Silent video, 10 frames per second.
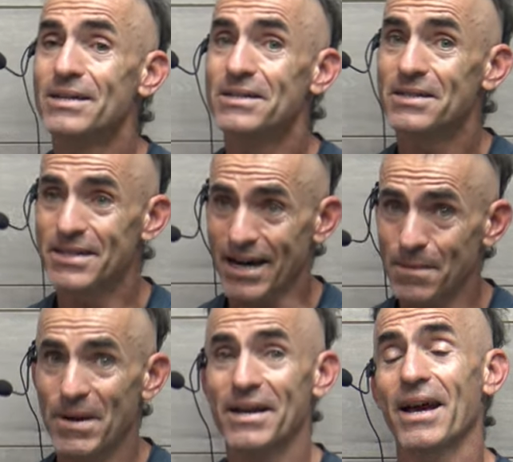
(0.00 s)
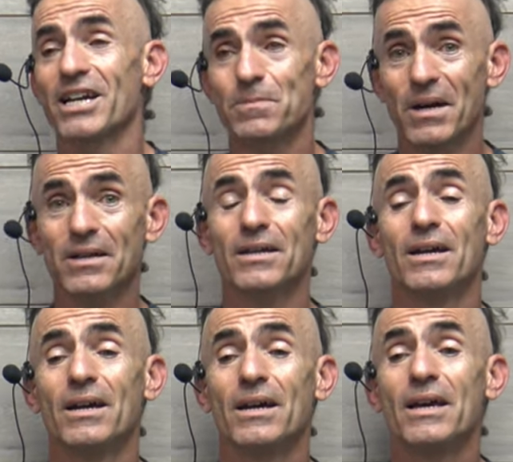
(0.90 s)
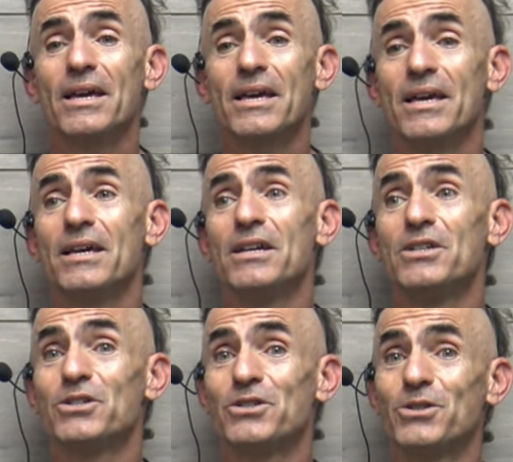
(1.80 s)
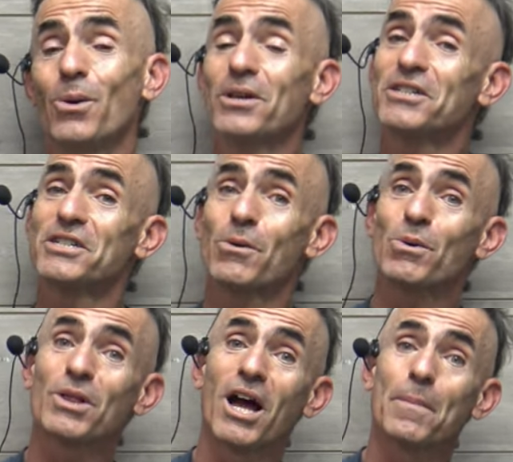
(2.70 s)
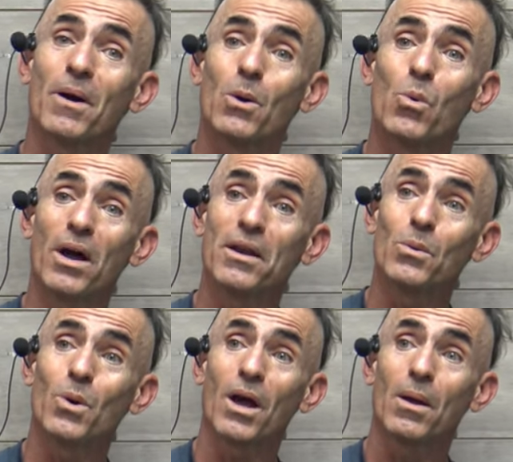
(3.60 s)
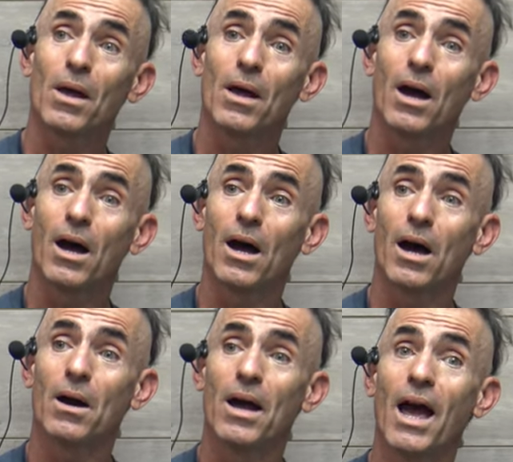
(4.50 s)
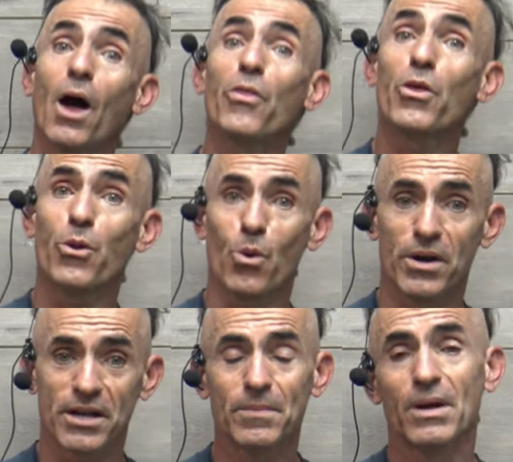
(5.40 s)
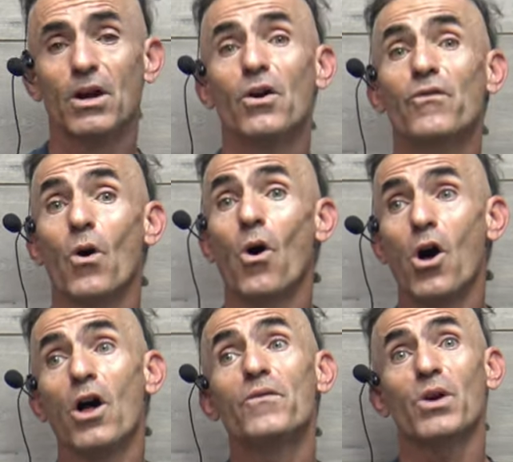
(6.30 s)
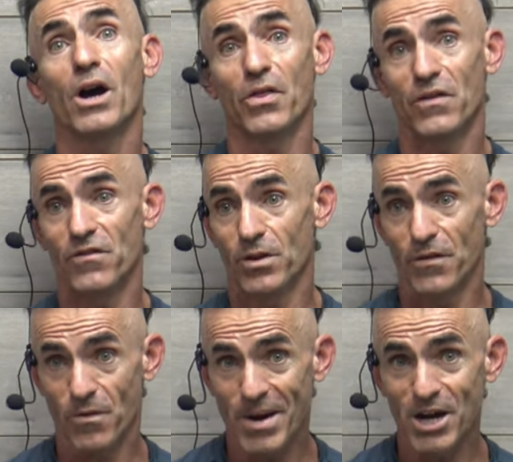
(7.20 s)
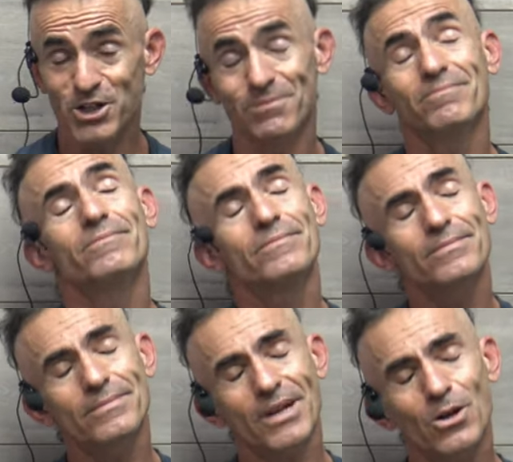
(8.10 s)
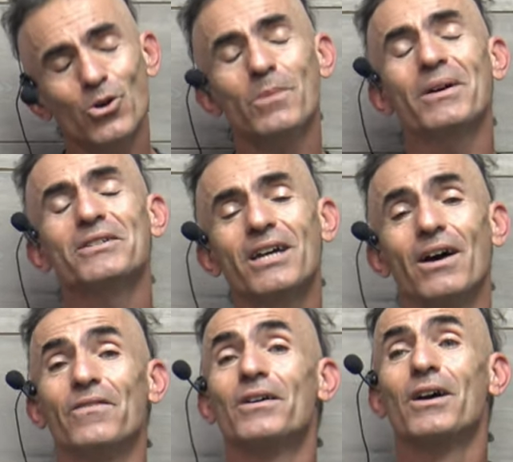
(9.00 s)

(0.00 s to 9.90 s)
Second main aspect is don't necessarily rely upon one health authority for all of your health information, including myself.